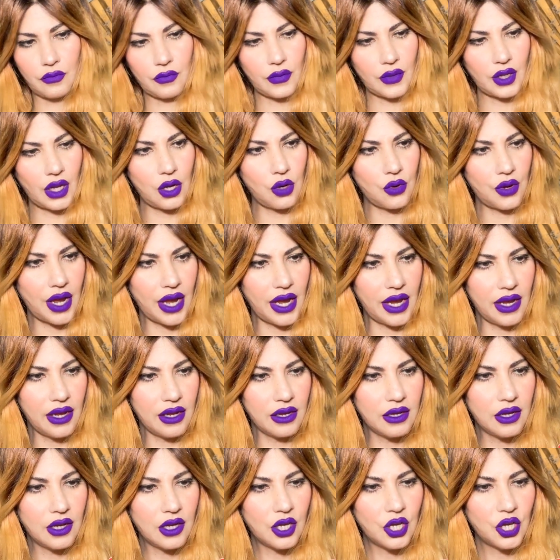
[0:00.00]
Okay,
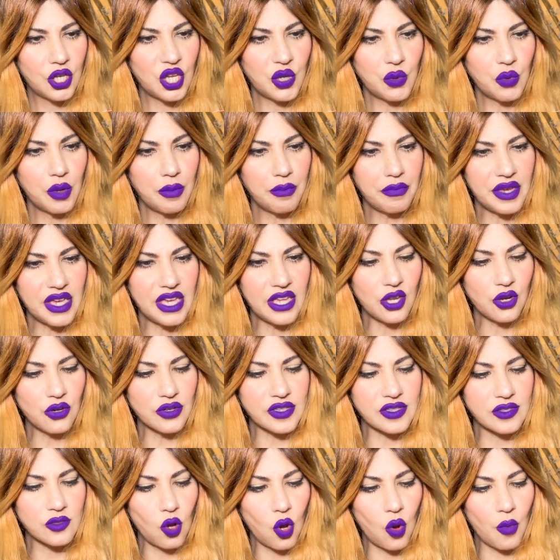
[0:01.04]
you will meet your
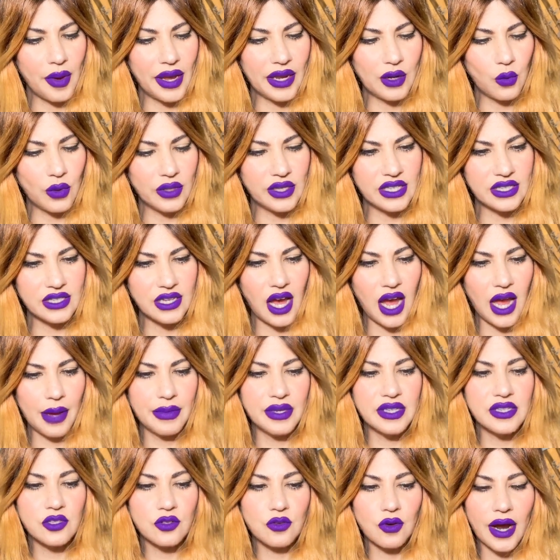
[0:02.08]
soulmate when the time
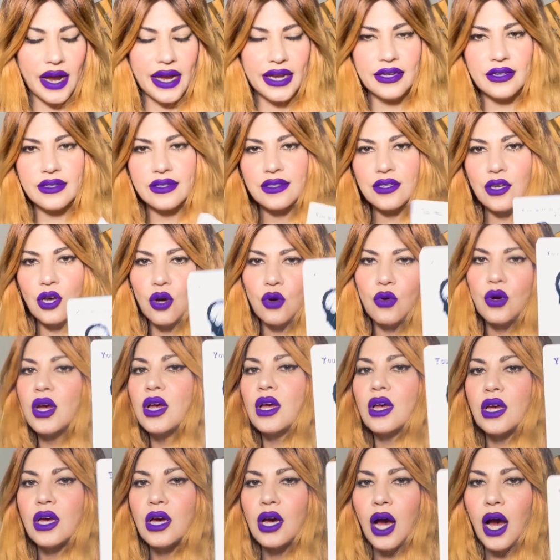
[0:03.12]
is right. So
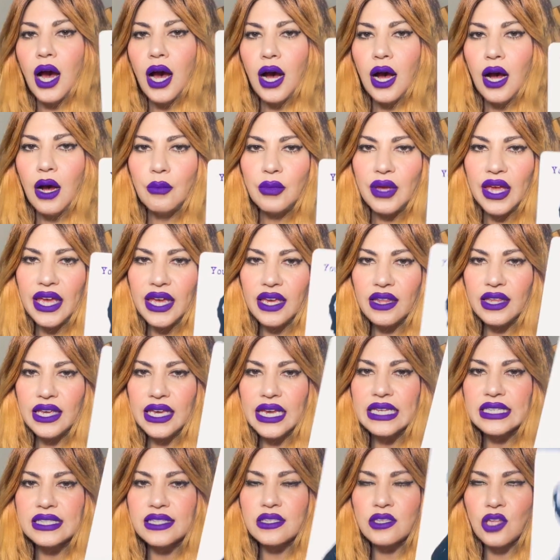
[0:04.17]
Hailey
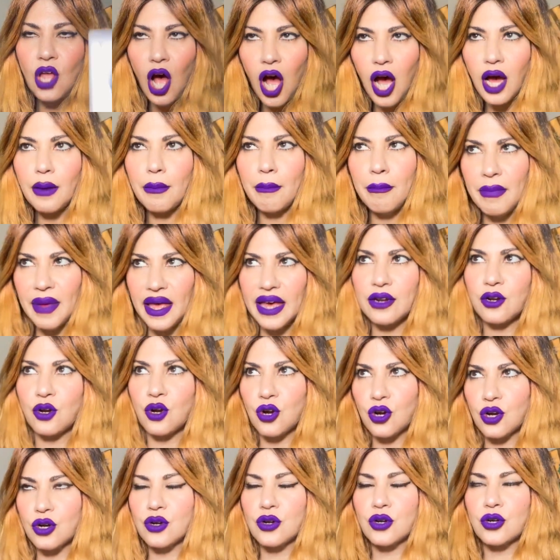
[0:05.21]
has not met
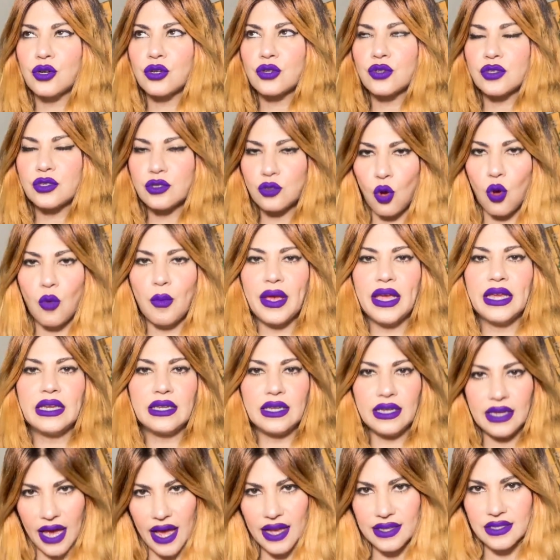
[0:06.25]
her soulmate
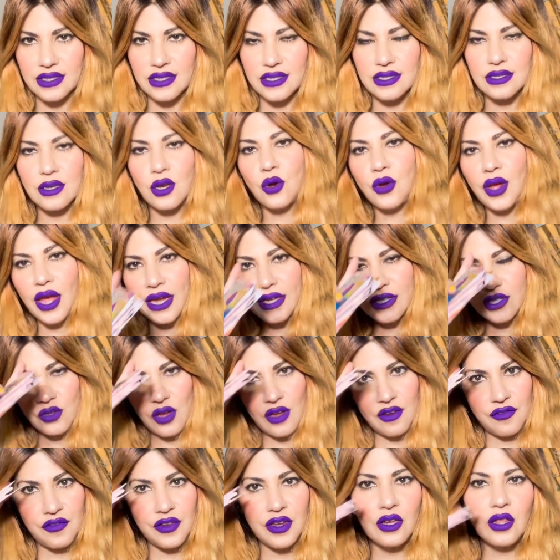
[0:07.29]
yet. Okay, so I
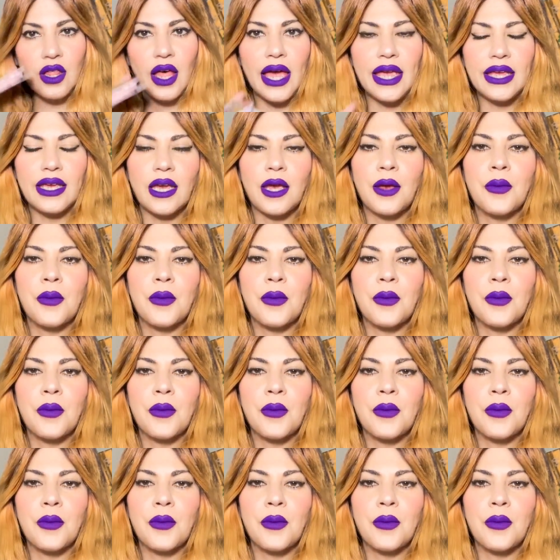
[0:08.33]
feel like